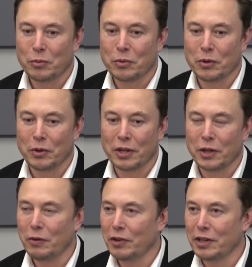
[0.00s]
what we call
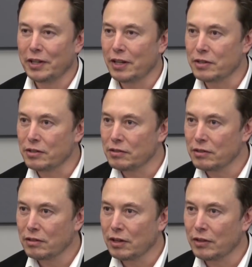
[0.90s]
like human
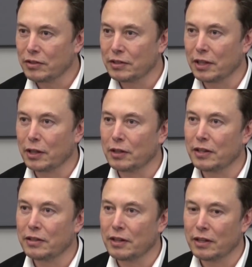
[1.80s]
intelligence. You know, so it's like the,
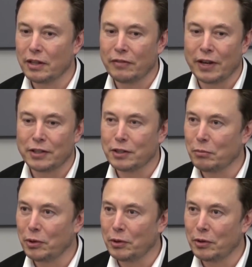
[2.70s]
that's like the advanced
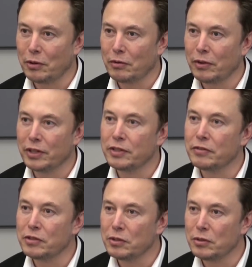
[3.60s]
computer
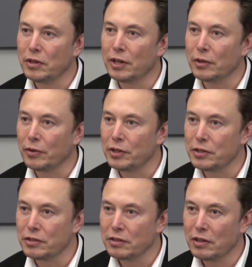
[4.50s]
relative to other
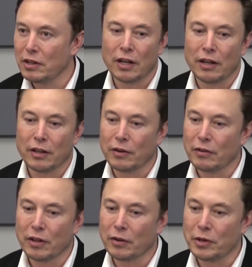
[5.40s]
creatures. Uh, other,
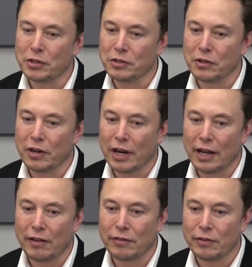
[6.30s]
other creatures do not
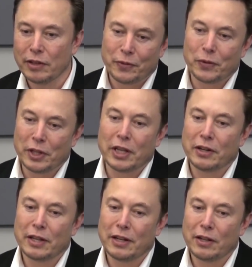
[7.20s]
have really uh,
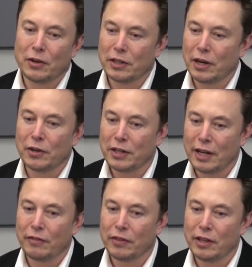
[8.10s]
they don't they don't
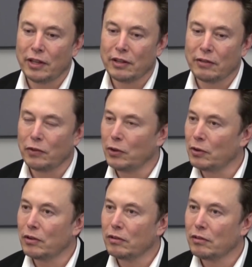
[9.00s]
have the
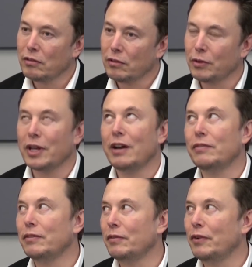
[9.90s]
computer, or they
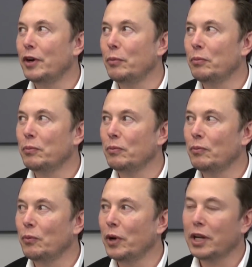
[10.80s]
have a very
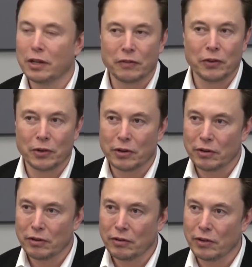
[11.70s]
weak
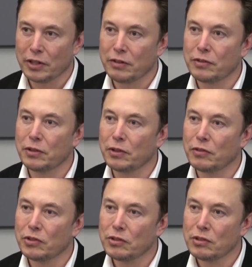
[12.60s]
computer relative to
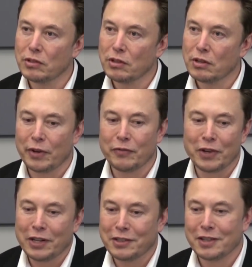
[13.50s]
humans. But
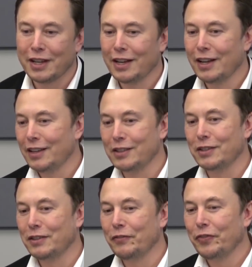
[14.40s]
but it's this,
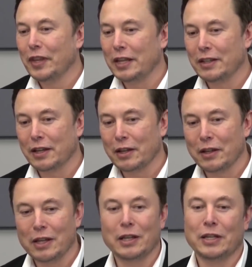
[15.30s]
it's like
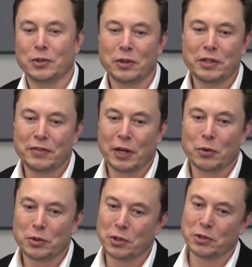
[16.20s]
it, it, sort of seems like
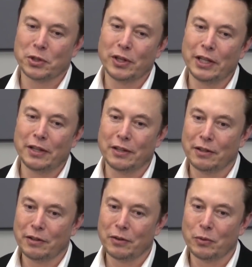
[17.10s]
sh- surely
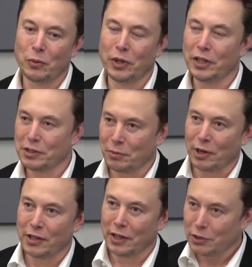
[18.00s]
the really
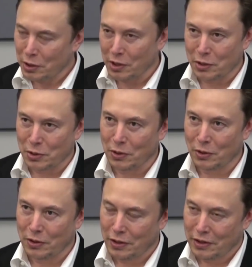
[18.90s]
smart thing should
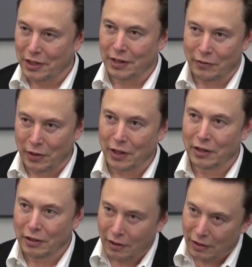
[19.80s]
control the dumb
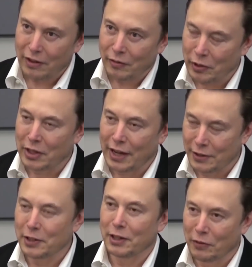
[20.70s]
thing, but
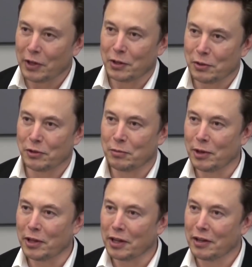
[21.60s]
actually the dumb thing controls the
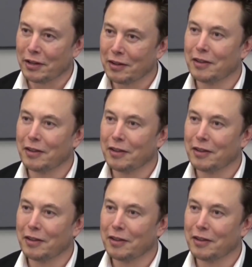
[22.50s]
smart thing.